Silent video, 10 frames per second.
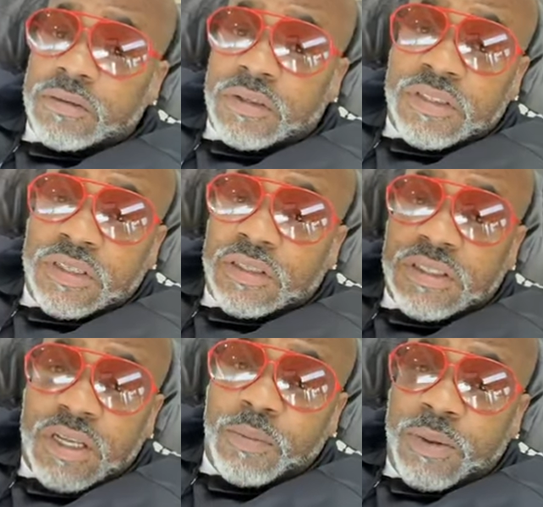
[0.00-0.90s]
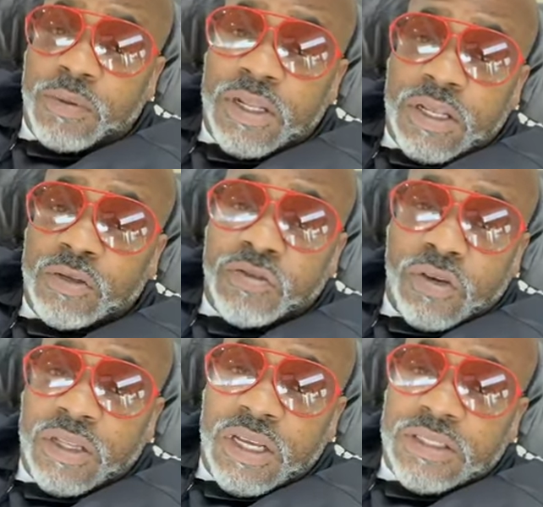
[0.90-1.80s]
to sit the same people that they use for
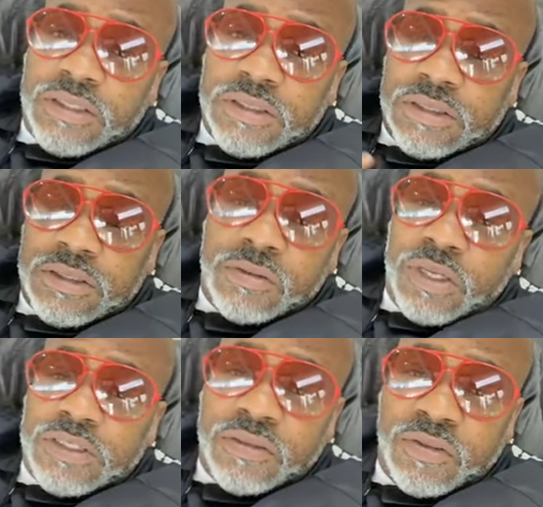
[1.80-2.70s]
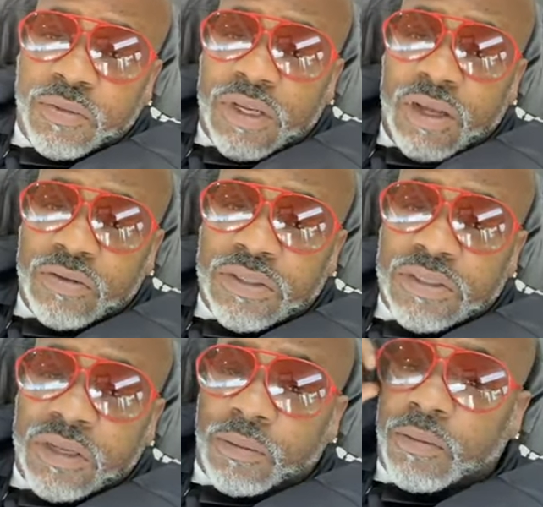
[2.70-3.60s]
elections to do that shit from the house or
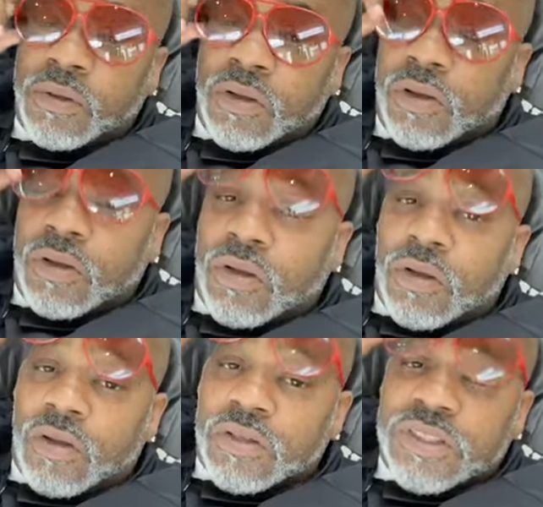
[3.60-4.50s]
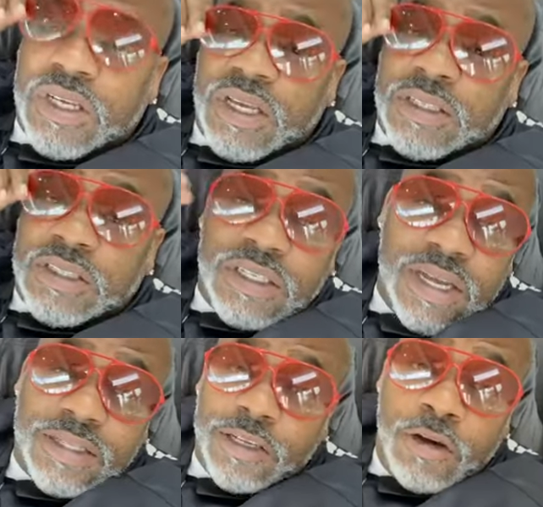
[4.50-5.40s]
something shit, shit
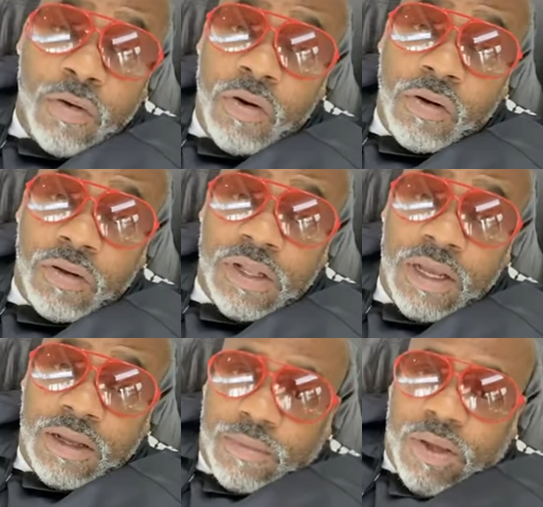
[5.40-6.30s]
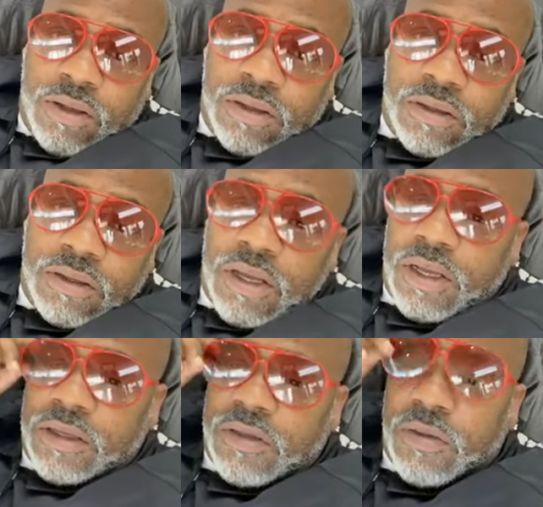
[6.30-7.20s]
got to go on. Like, I mean,
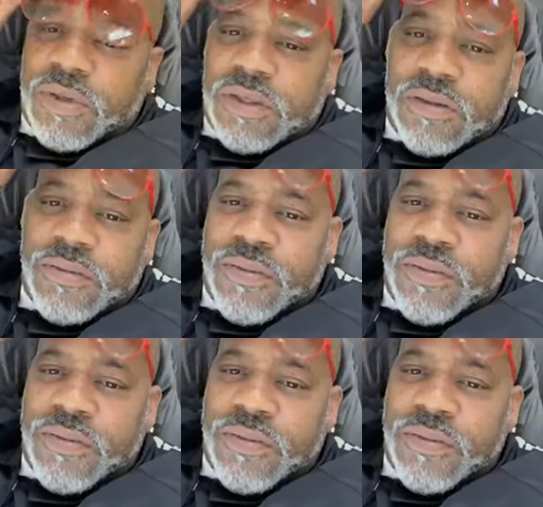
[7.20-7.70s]
you know what I mean?